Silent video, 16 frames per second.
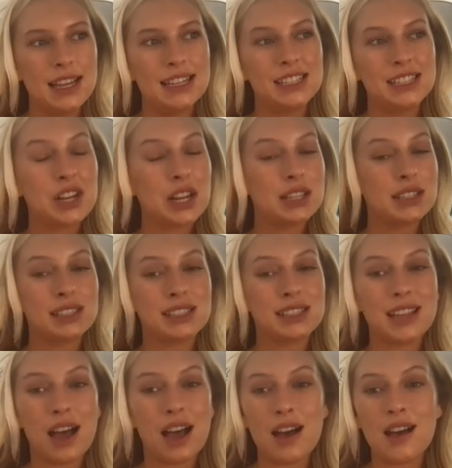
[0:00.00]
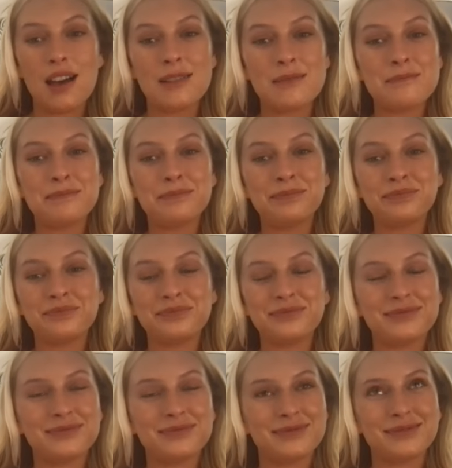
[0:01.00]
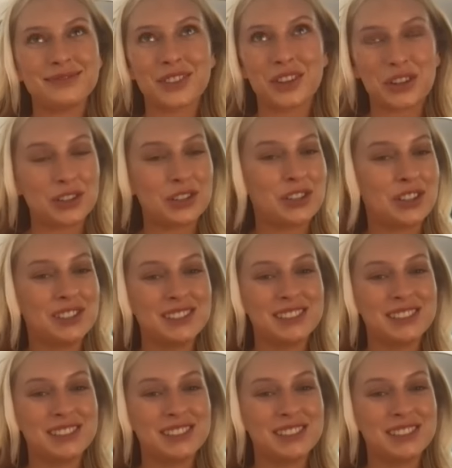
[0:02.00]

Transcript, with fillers: just dumb girl. It